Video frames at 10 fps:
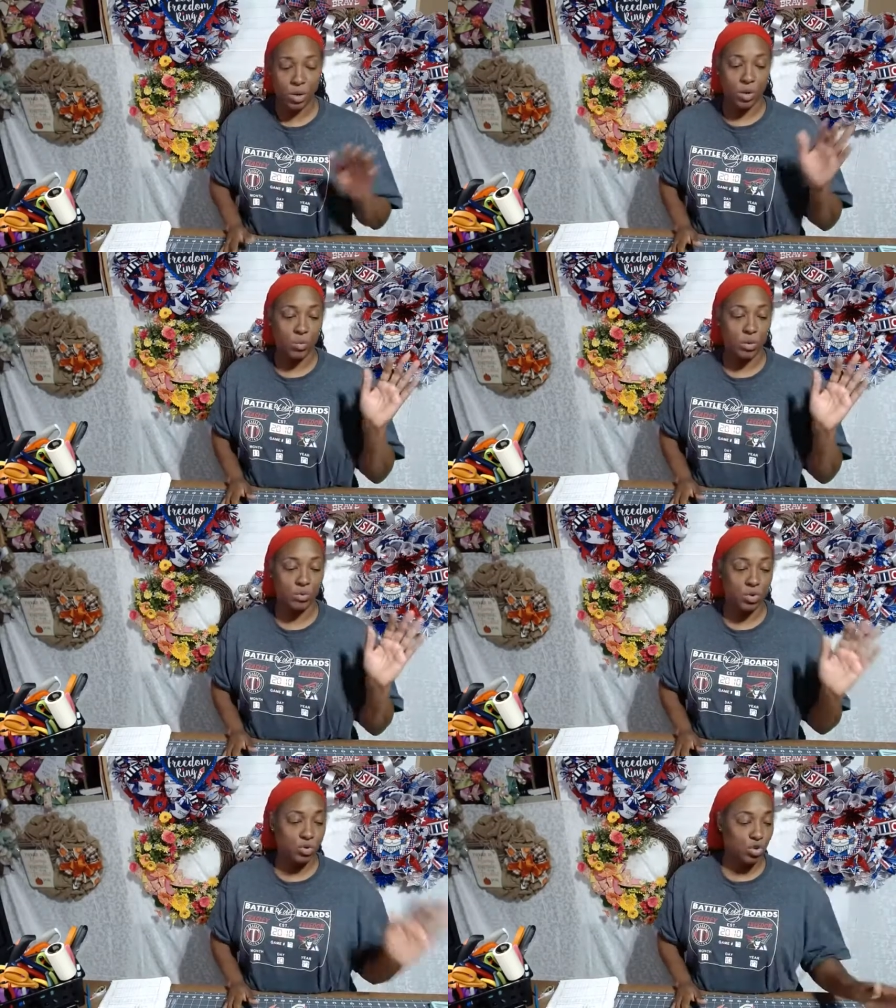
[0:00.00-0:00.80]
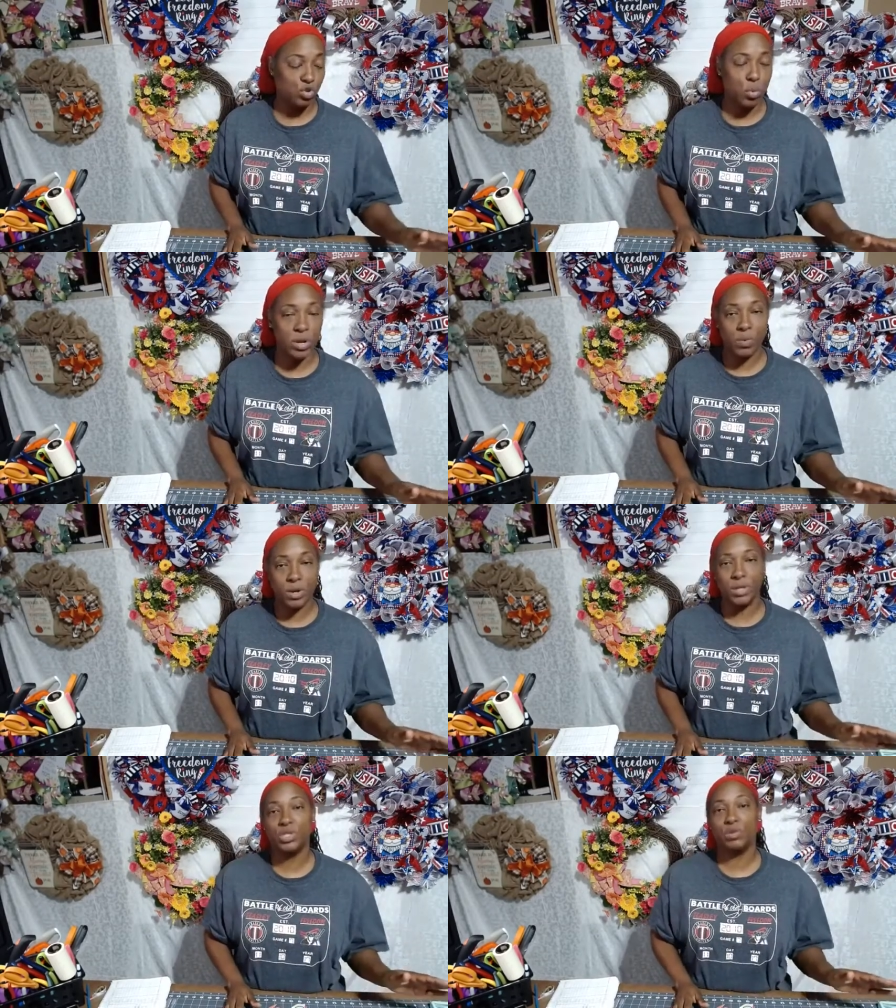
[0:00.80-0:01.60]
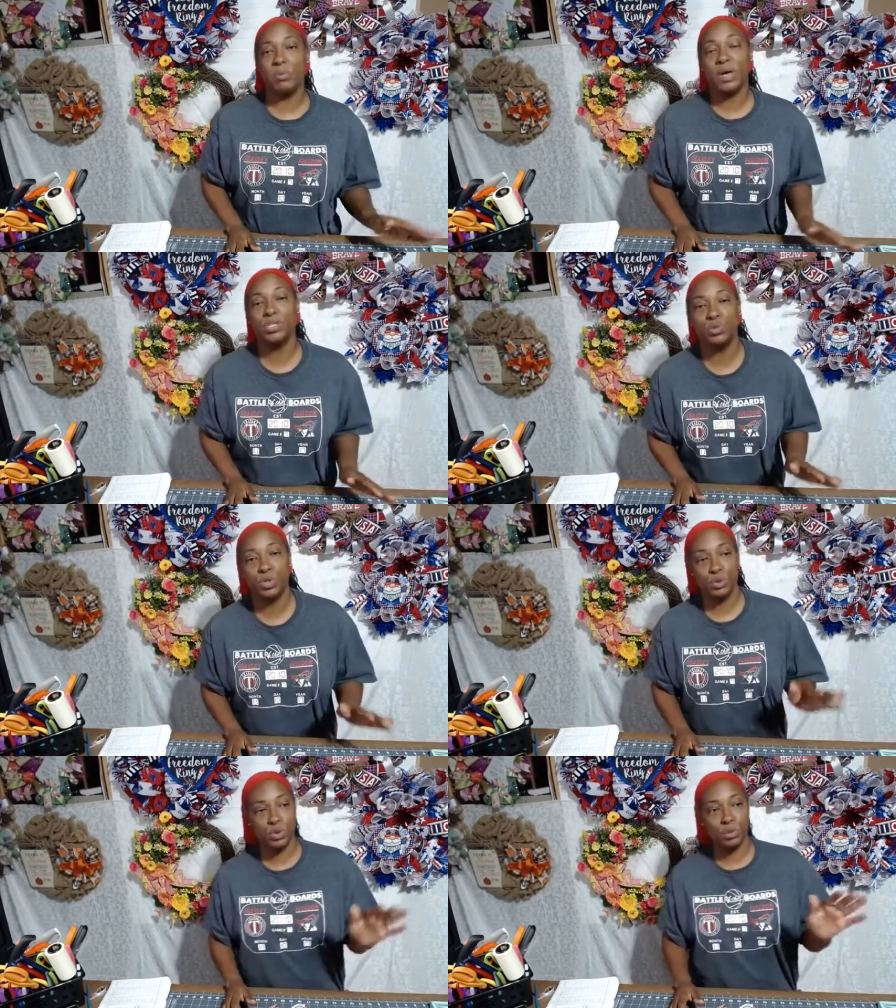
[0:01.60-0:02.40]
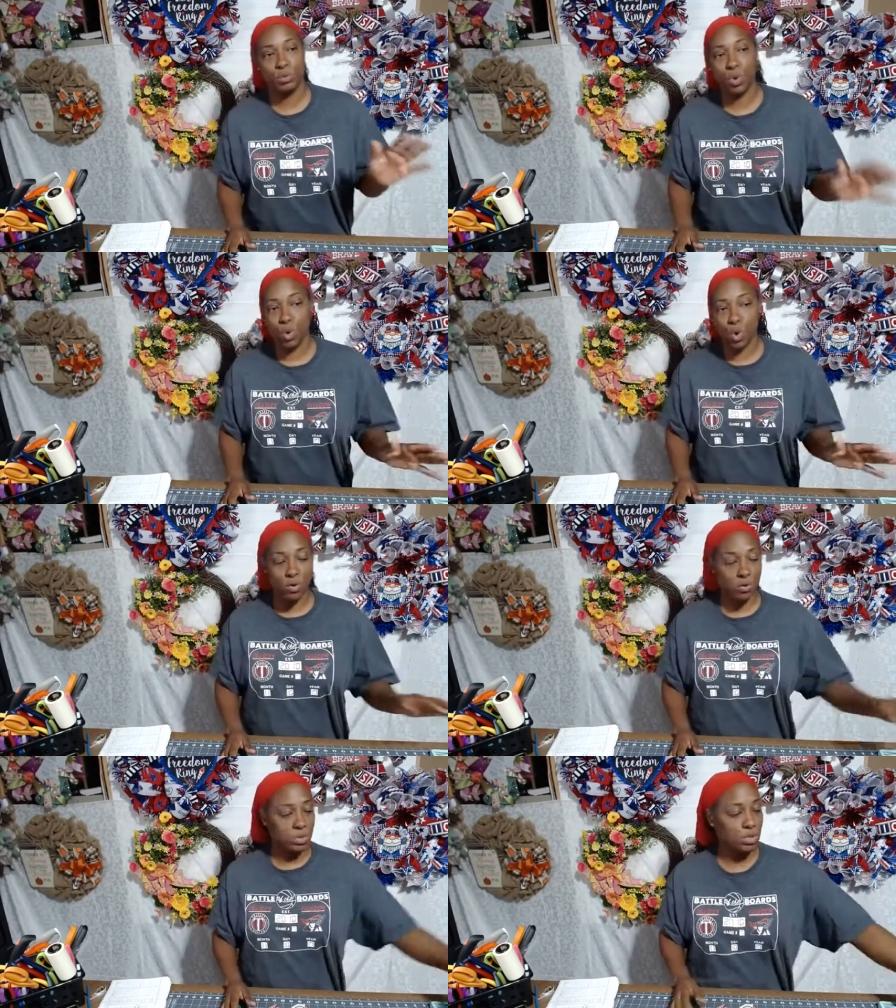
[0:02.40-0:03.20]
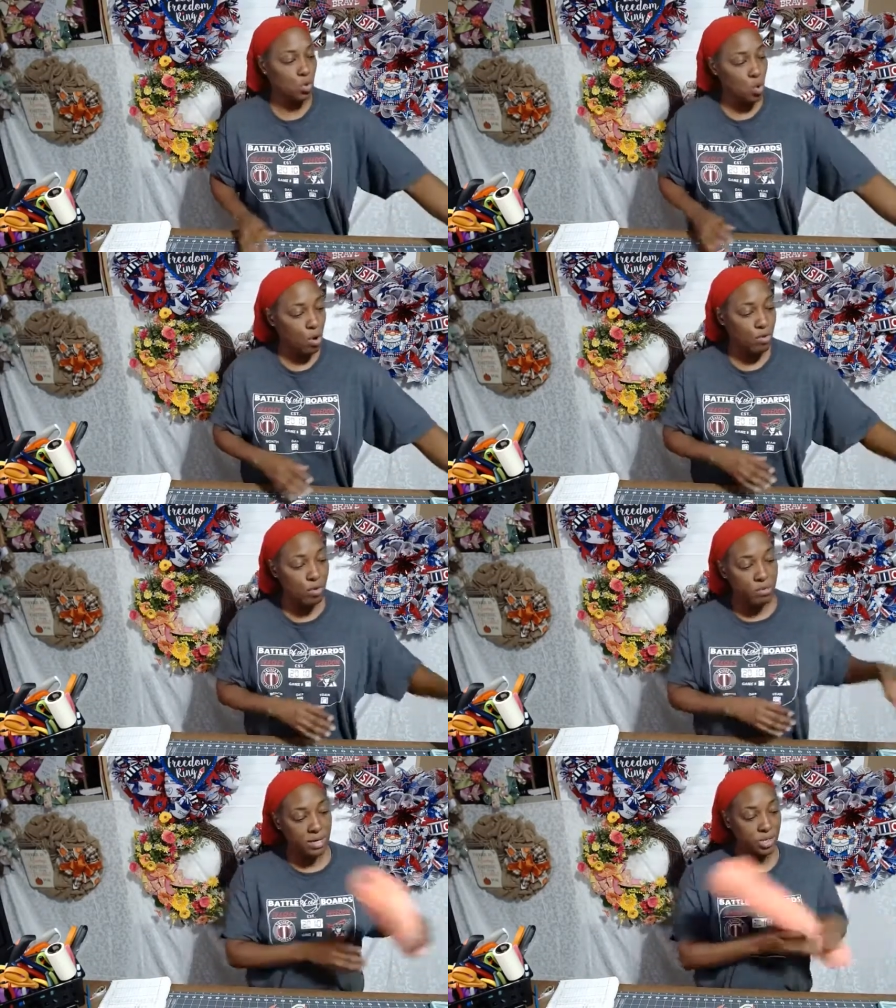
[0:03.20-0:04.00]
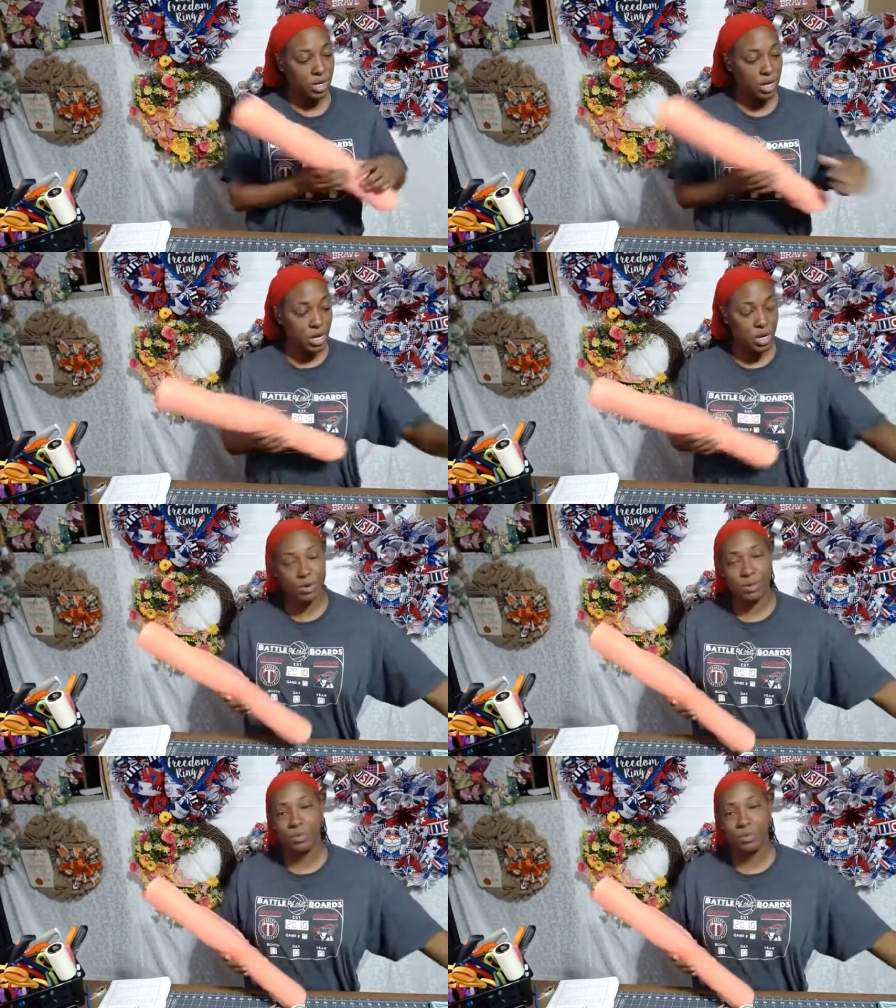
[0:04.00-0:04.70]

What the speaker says: We used a 21-inch mesh, which was some coral, this coral mesh here, and the